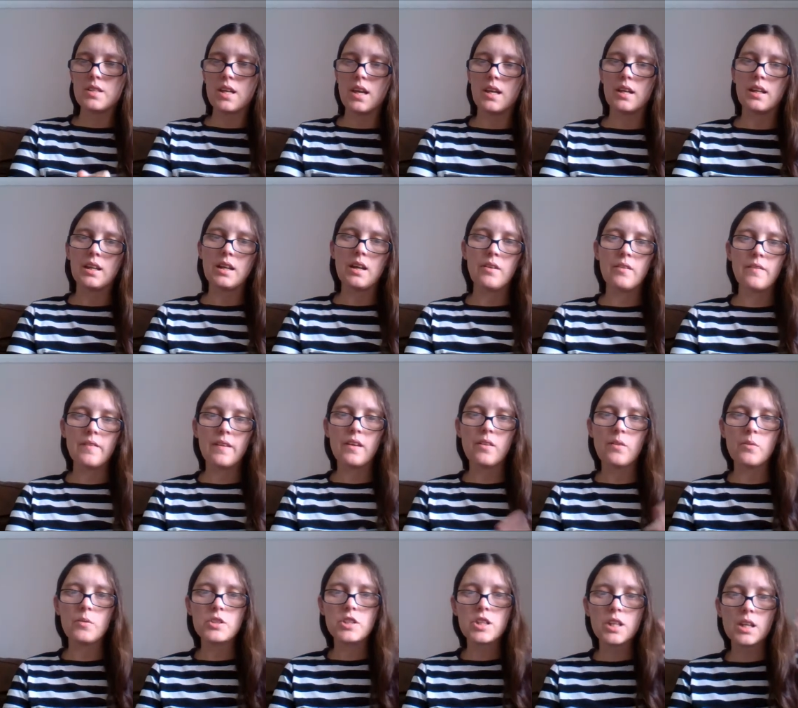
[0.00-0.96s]
Take care and thanks
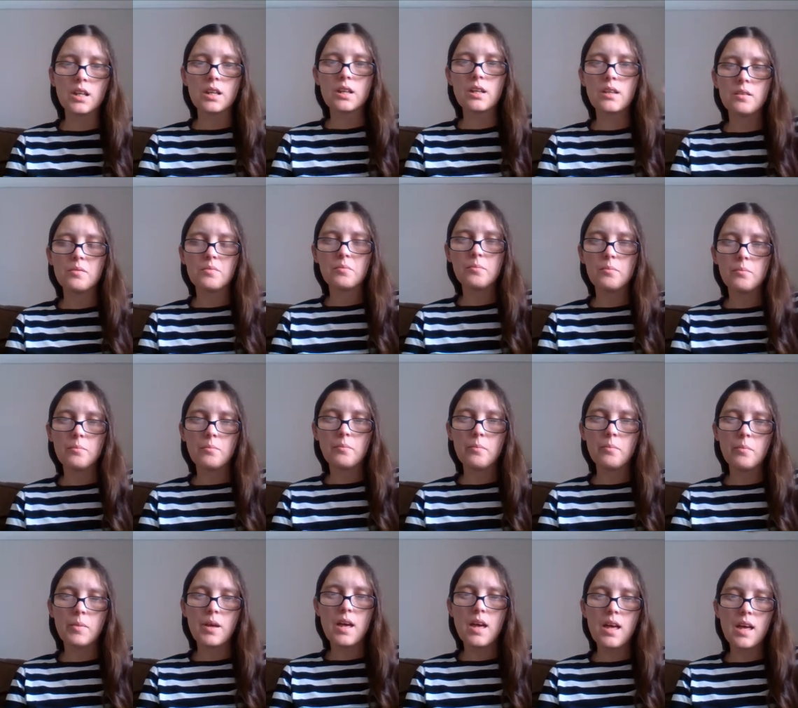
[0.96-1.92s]
for watching.
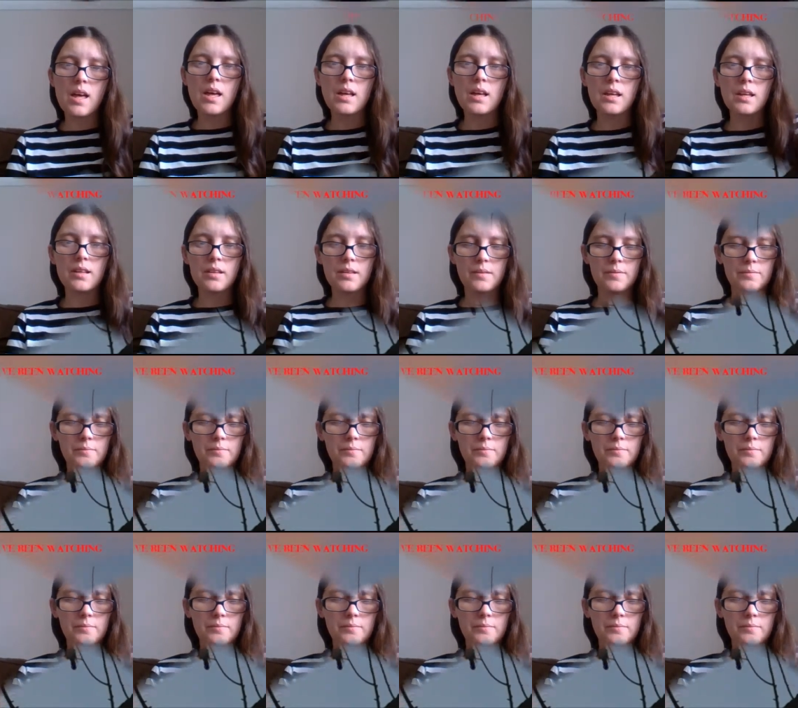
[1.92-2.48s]
Bye!